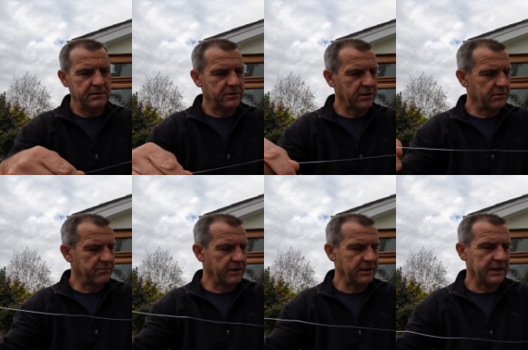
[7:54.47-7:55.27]
So
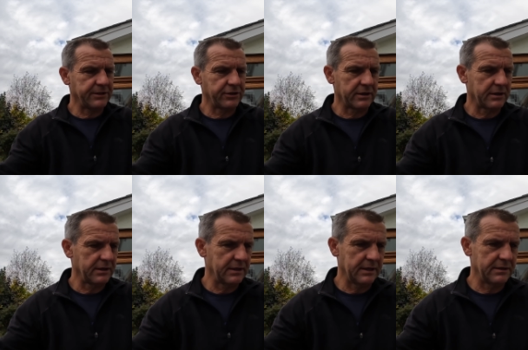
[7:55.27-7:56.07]
the running ledger
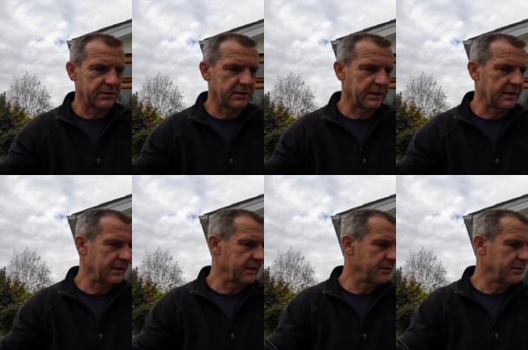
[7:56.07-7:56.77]
is uh,